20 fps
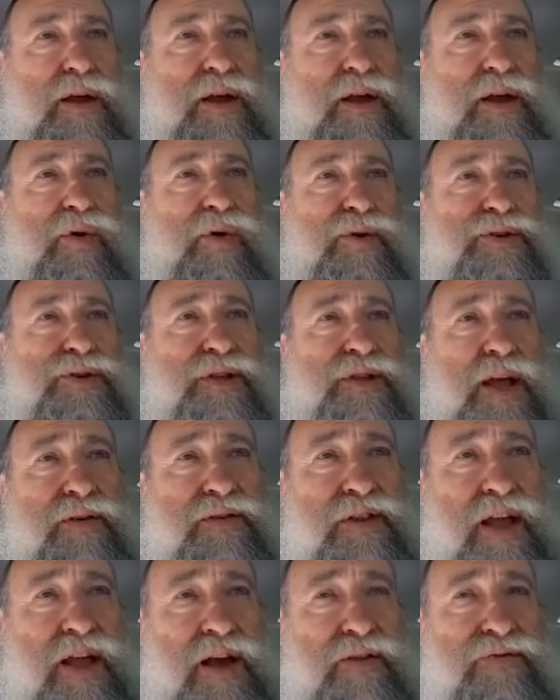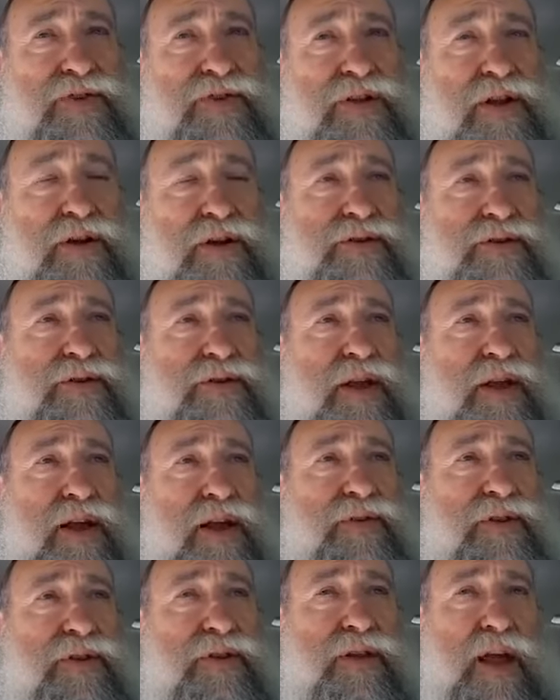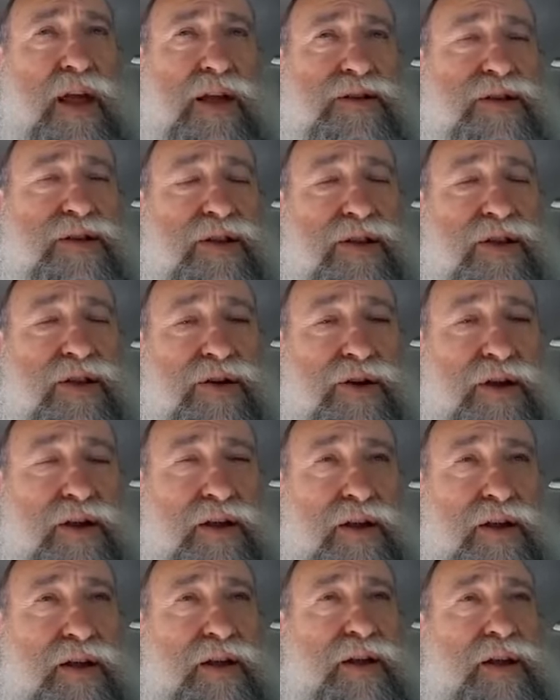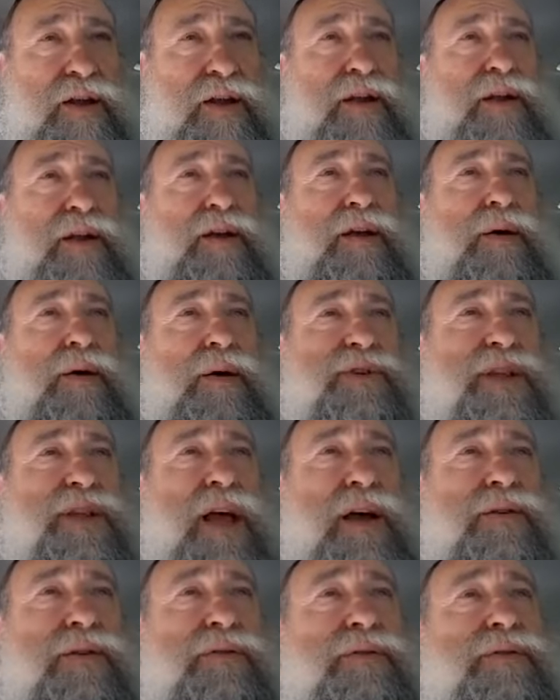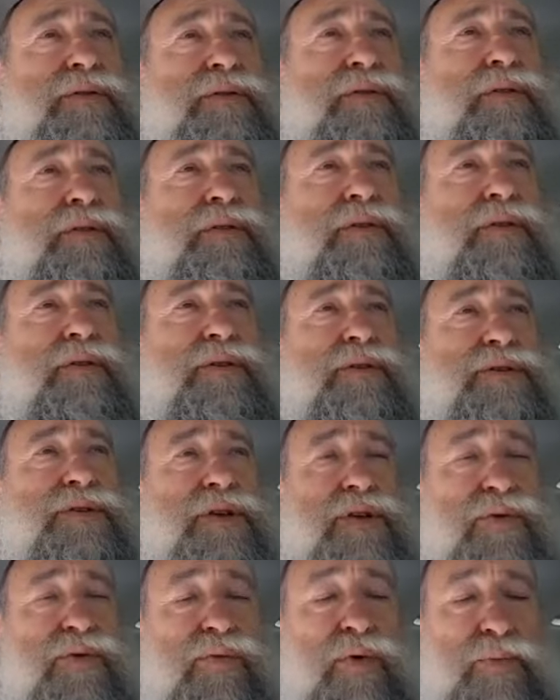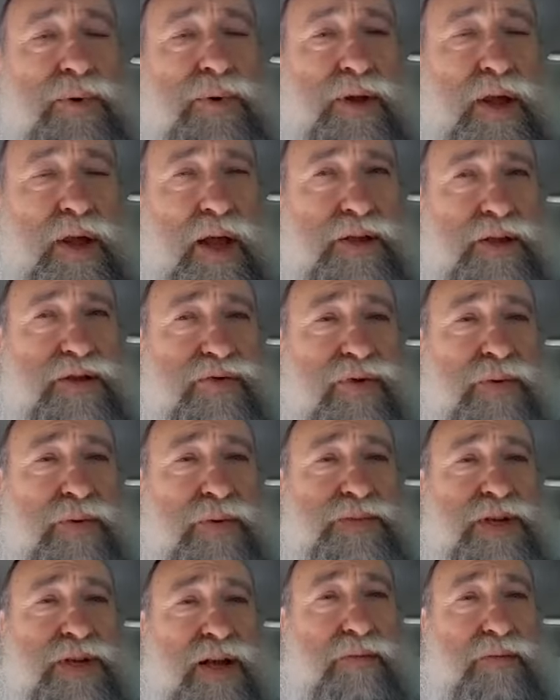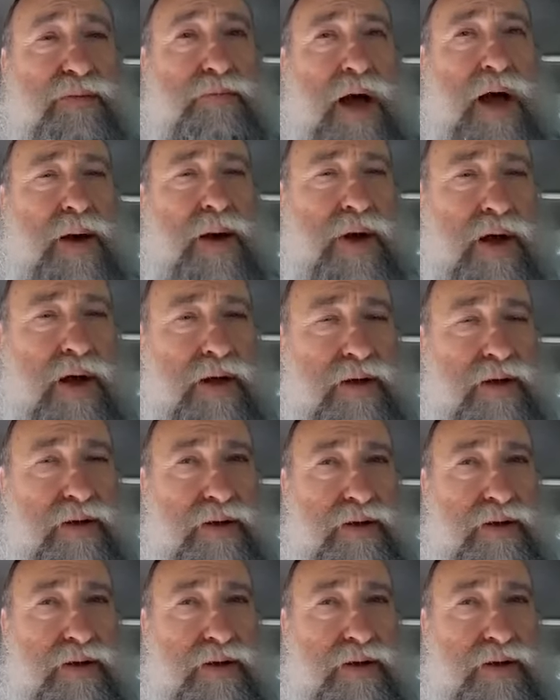He calls David downstairs and David takes a look, comes down, looks at the woman and screams out, "Mama!"